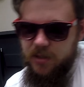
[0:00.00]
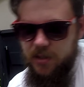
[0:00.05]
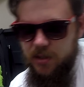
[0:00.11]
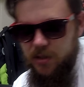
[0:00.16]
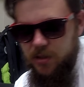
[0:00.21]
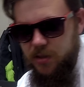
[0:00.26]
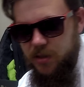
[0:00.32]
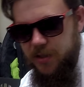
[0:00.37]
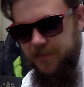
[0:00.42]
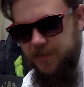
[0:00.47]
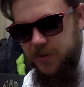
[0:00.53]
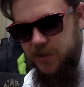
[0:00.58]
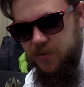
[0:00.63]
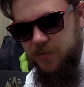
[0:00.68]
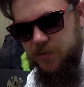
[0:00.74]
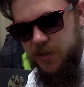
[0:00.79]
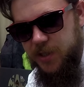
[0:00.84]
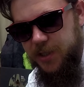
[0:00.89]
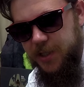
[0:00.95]
I've
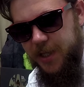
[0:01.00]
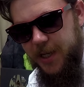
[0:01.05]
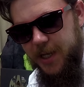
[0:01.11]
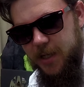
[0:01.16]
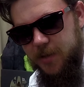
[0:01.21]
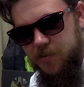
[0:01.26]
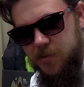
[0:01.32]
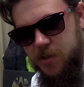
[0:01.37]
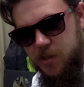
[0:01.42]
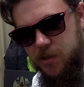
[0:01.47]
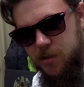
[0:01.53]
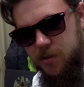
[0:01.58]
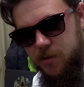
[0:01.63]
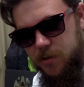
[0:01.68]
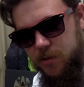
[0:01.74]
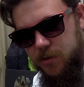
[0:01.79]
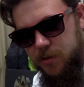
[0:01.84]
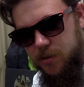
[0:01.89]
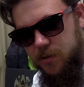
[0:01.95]
been really happy
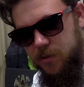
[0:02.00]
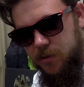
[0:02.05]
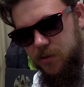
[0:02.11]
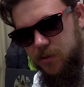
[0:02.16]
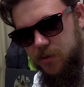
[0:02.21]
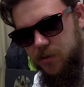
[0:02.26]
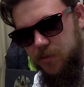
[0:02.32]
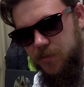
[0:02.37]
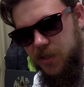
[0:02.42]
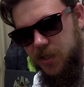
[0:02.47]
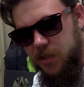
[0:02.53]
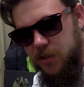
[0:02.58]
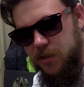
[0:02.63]
being